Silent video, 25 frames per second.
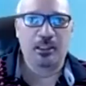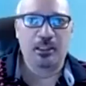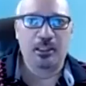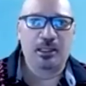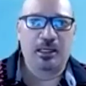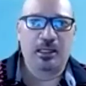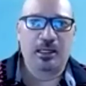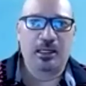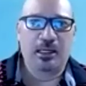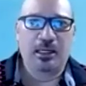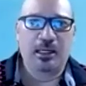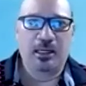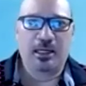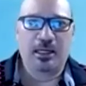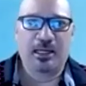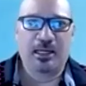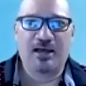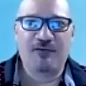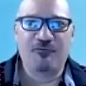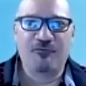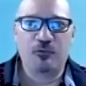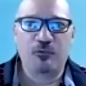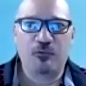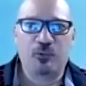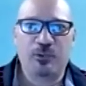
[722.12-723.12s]

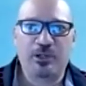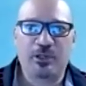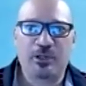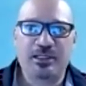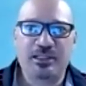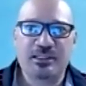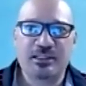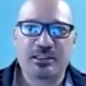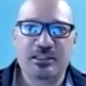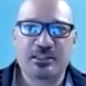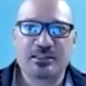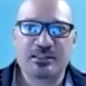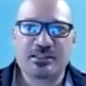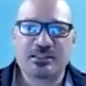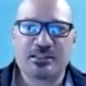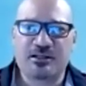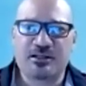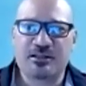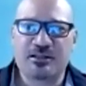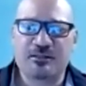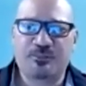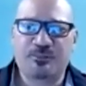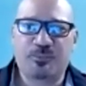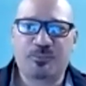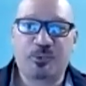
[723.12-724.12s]
have already
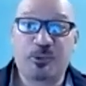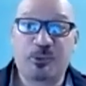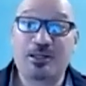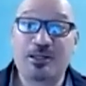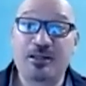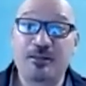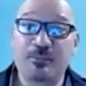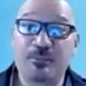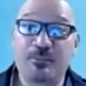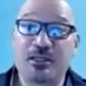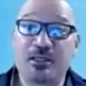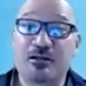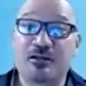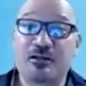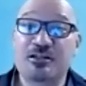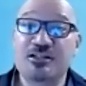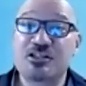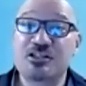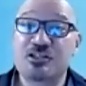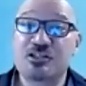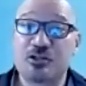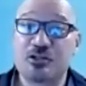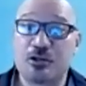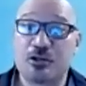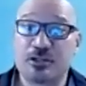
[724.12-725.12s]
started preliminary
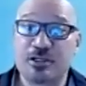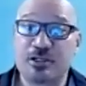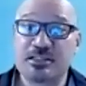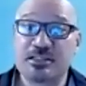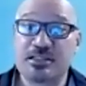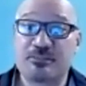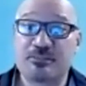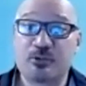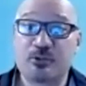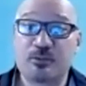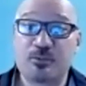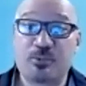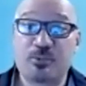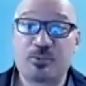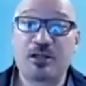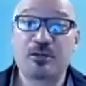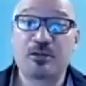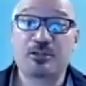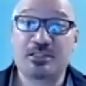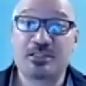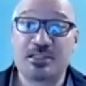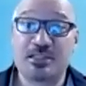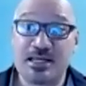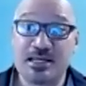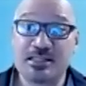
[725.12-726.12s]
studies about
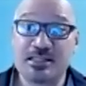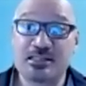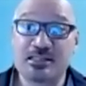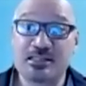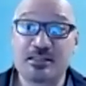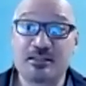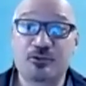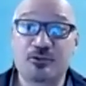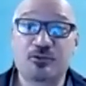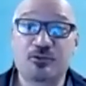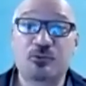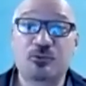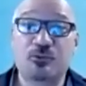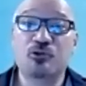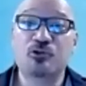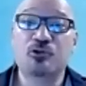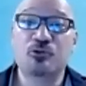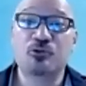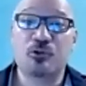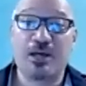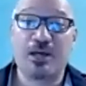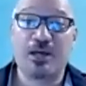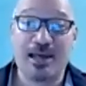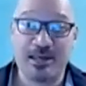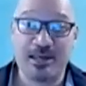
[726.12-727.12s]
privatizing
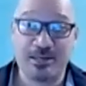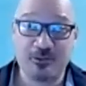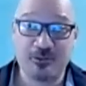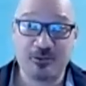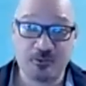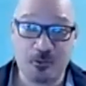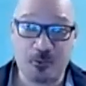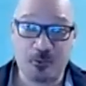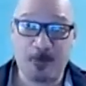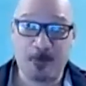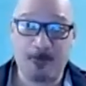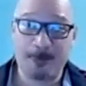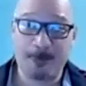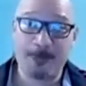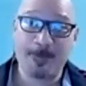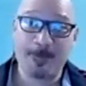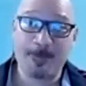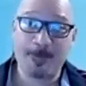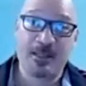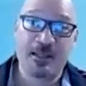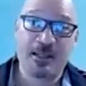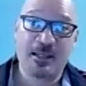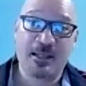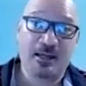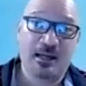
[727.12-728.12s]
Toronto Hydro.
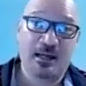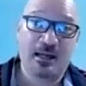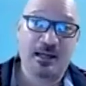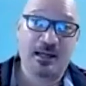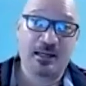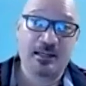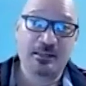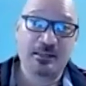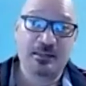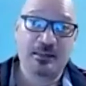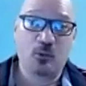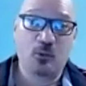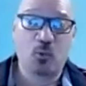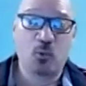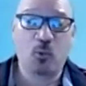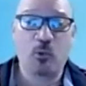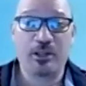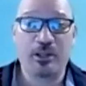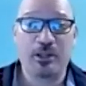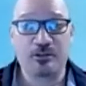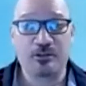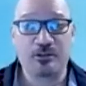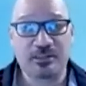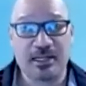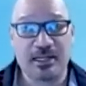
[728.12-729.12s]
And
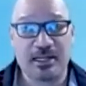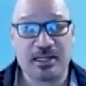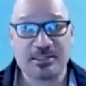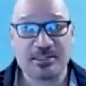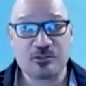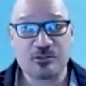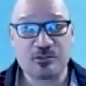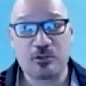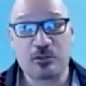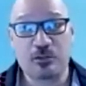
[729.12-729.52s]
whether that's